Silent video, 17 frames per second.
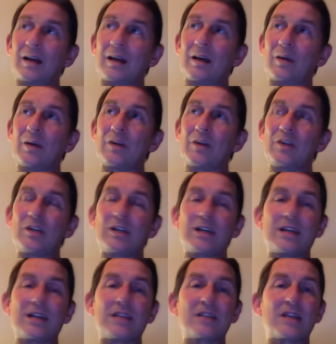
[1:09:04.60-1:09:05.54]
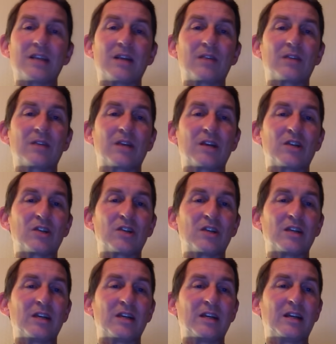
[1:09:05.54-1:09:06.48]
Where she gets out
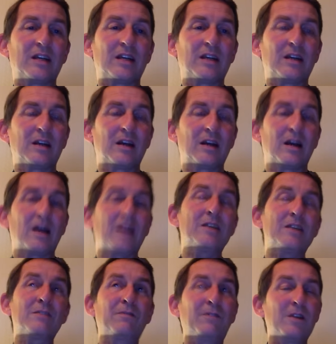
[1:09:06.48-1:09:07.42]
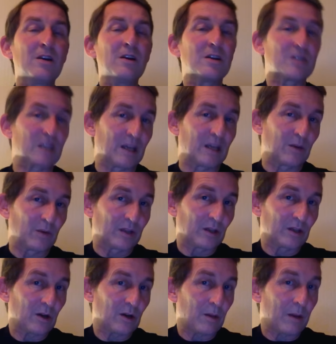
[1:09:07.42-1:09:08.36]
casually and is flirting with the
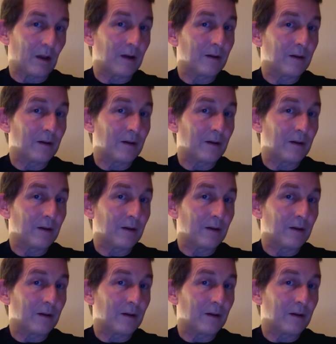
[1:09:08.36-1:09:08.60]
copper.